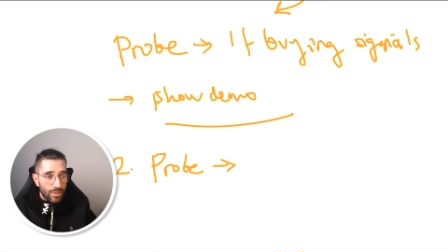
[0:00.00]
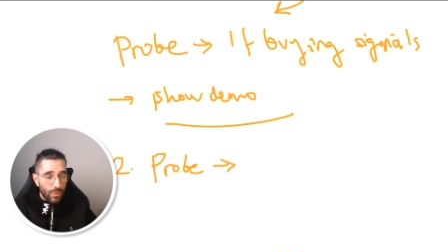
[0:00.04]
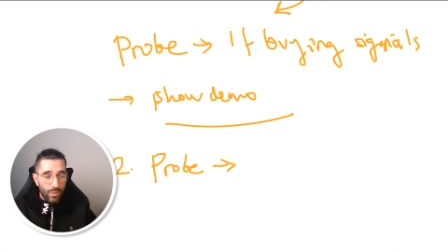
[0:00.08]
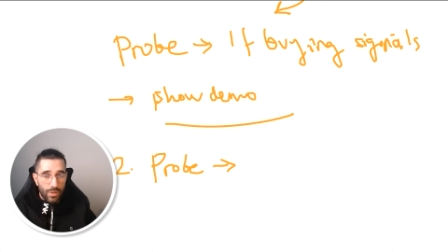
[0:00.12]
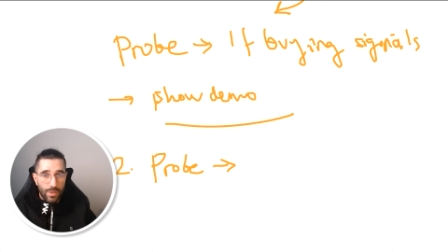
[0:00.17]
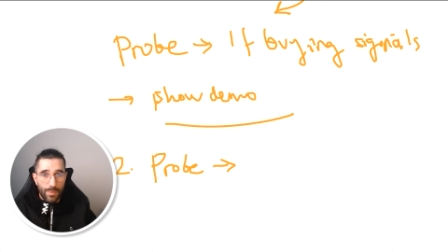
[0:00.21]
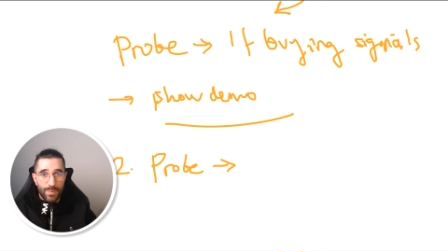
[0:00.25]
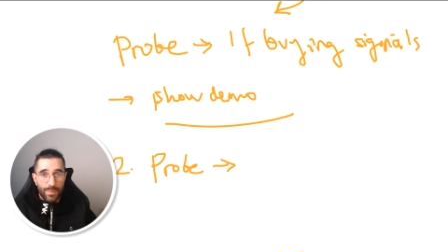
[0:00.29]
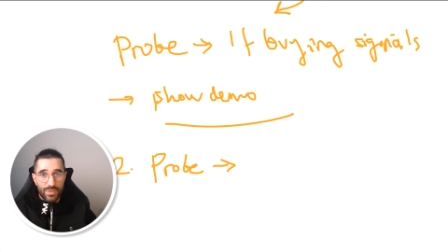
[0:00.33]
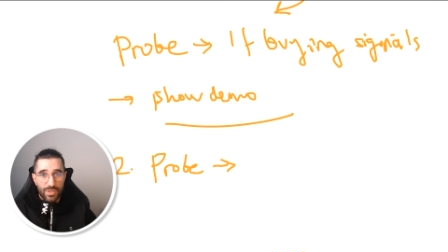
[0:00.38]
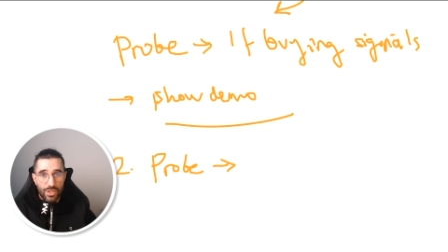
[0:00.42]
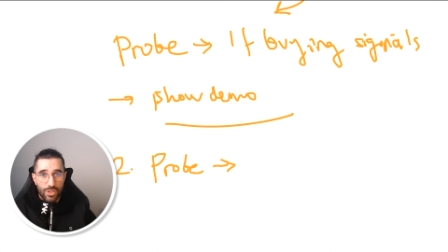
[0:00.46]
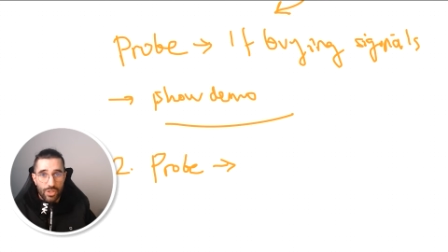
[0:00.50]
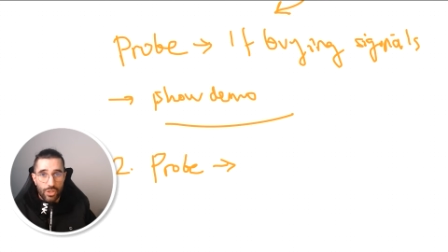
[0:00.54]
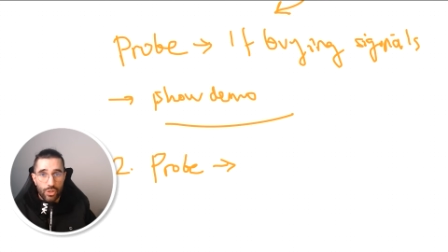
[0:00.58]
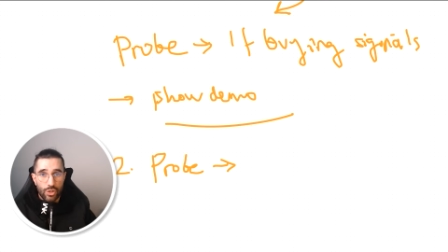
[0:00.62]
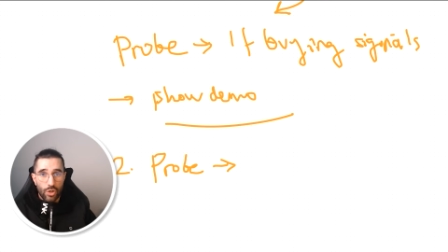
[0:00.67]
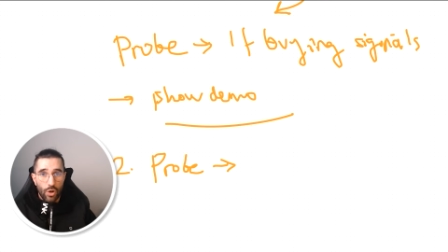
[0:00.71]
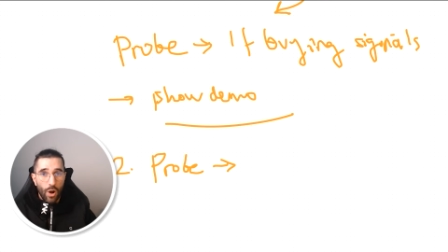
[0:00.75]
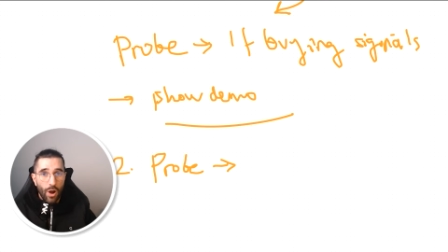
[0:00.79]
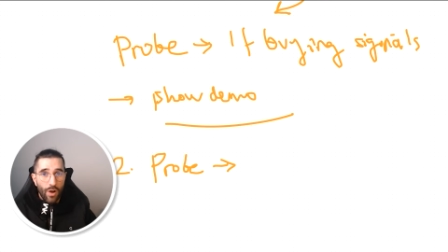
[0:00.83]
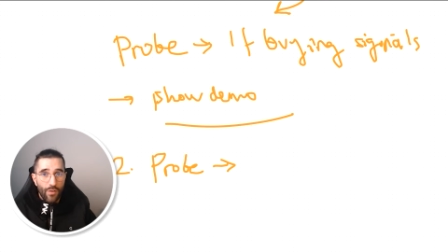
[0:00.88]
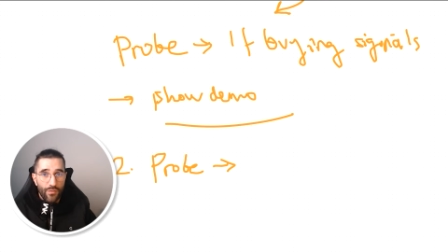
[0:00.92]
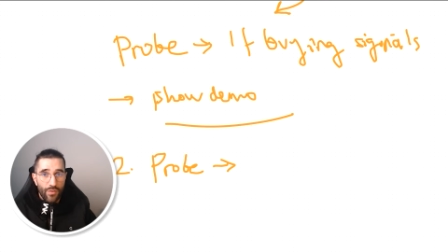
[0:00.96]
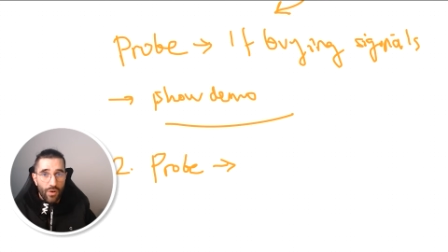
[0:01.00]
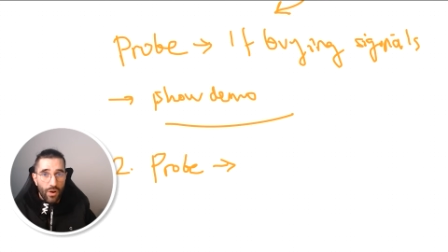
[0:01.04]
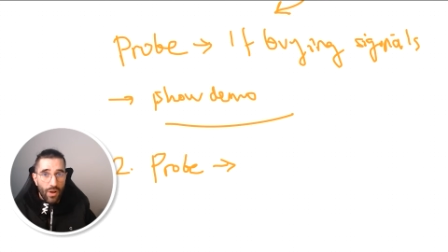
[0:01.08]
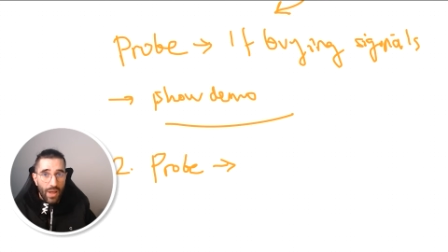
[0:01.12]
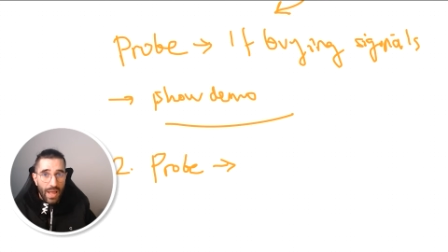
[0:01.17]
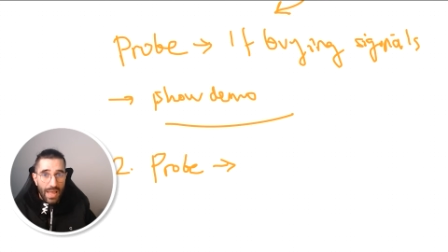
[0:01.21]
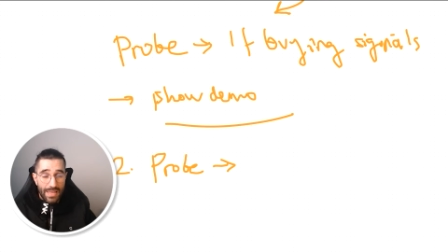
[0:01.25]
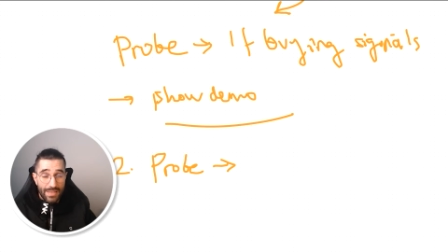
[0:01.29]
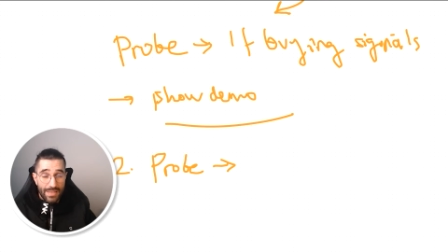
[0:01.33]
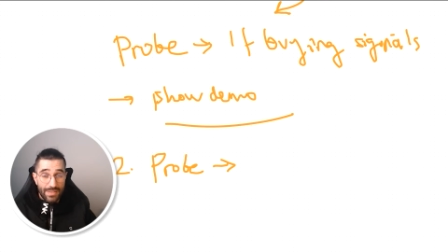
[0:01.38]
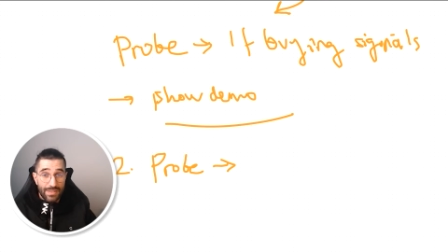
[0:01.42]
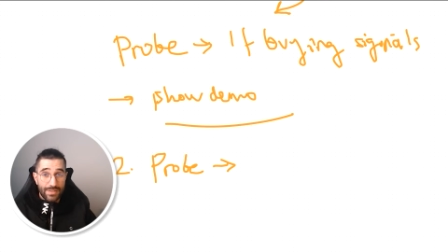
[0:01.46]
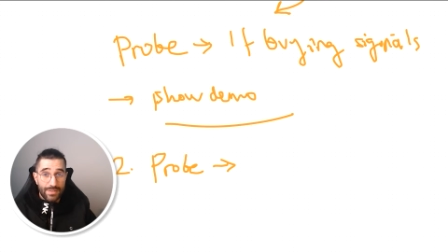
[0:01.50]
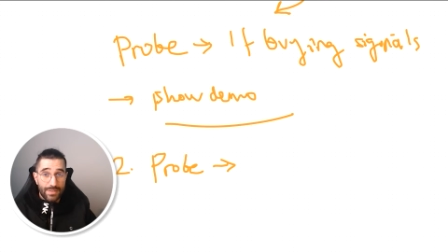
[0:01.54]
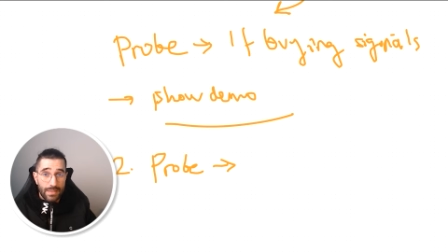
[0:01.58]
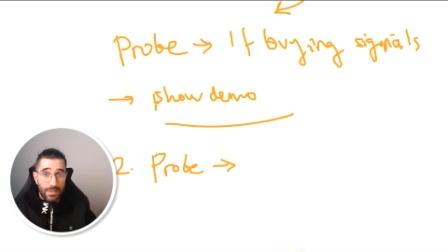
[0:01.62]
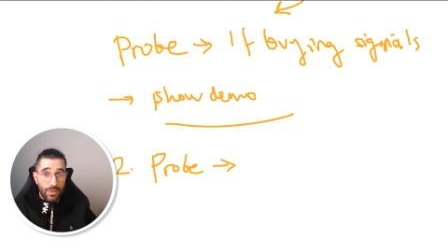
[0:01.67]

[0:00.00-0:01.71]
And then you want to position your offer